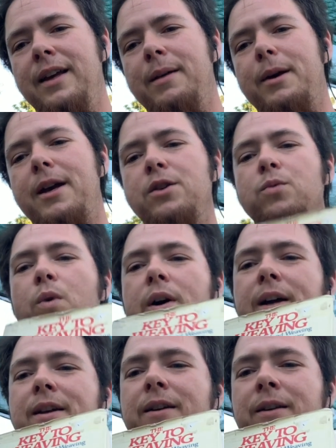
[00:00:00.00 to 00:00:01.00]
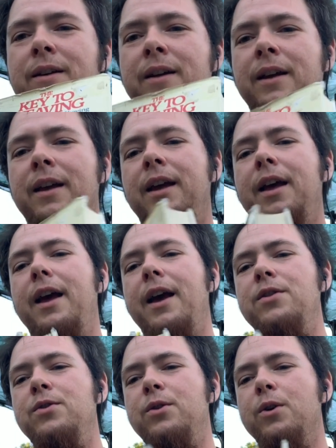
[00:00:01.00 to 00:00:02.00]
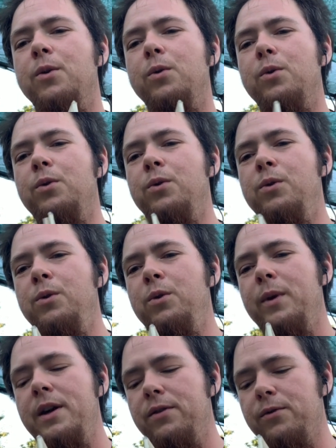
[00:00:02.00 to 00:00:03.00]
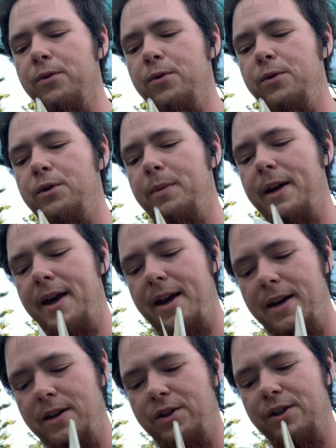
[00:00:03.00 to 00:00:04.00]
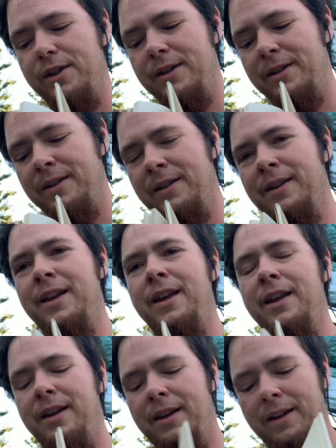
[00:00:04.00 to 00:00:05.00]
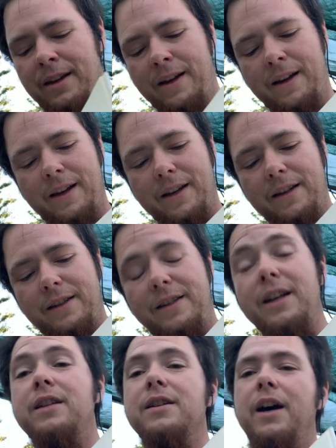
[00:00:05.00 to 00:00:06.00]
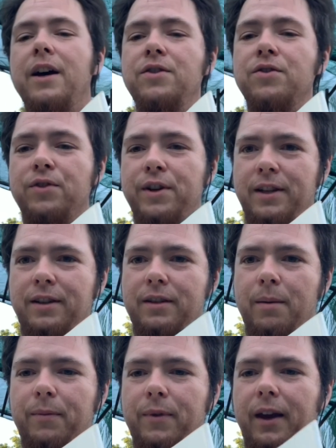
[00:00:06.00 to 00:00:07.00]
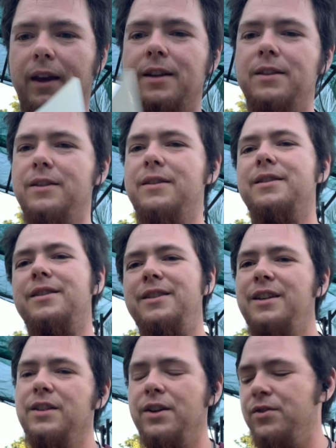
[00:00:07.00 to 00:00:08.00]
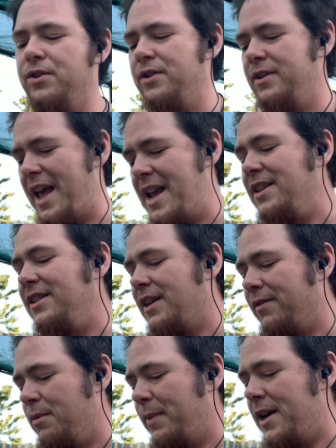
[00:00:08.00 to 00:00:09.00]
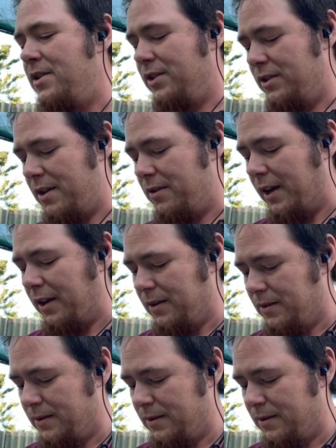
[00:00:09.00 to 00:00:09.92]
page 1, and you go all the way through to page 600 and something. It's 687 pages, I think,